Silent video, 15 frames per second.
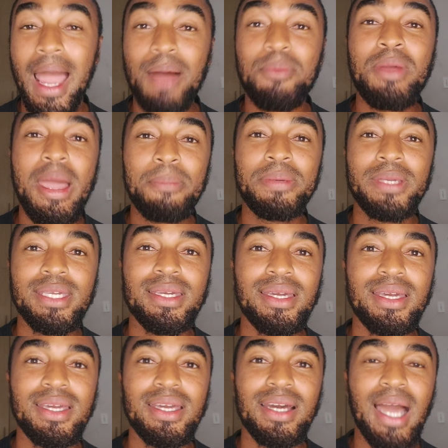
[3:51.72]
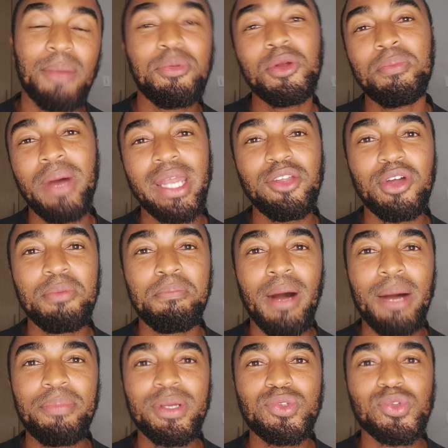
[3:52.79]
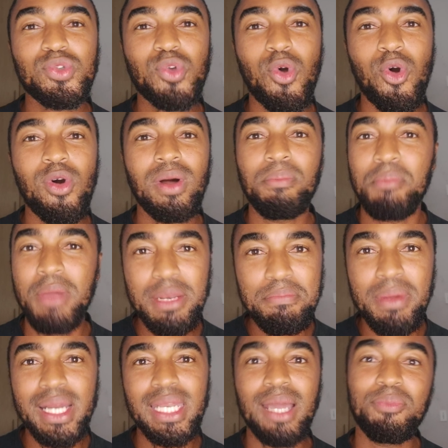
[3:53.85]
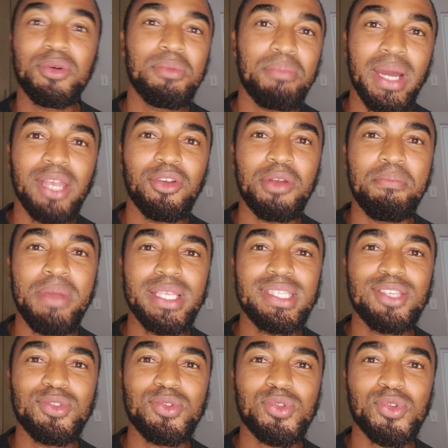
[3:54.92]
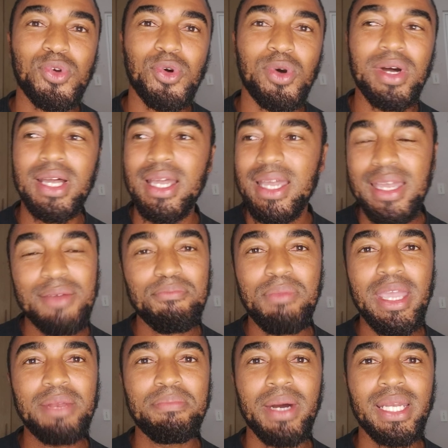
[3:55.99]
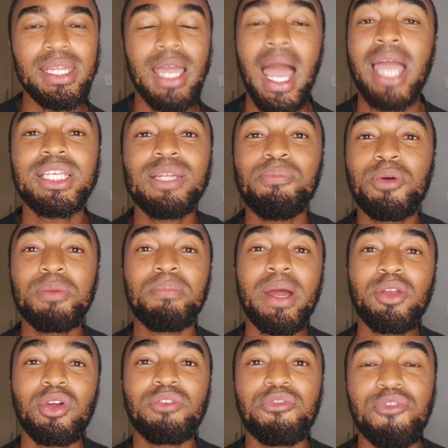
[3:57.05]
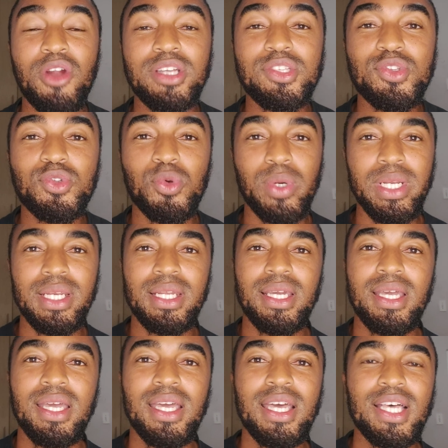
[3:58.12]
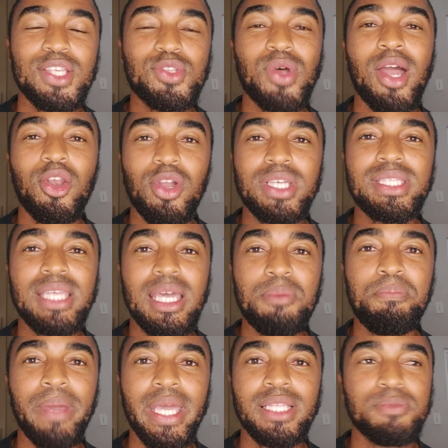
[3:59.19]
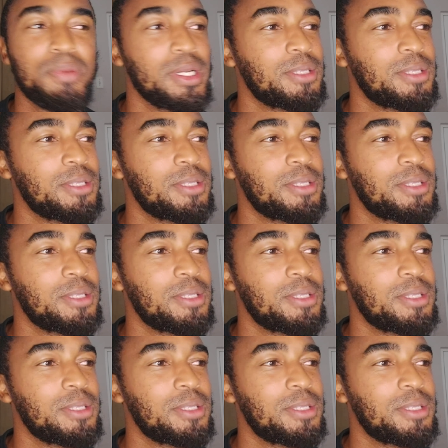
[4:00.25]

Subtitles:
I'm happy. I put money on Mbappe to score, made money. I put money on Messi to score, made money. I actually put money on France to win. So I lost that bet,